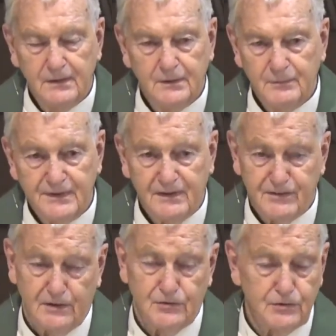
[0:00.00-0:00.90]
But that's
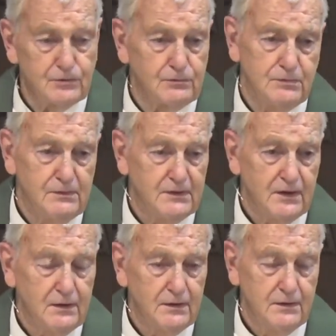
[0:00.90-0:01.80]
not true.
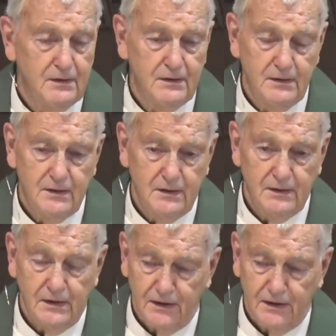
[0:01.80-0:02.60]
If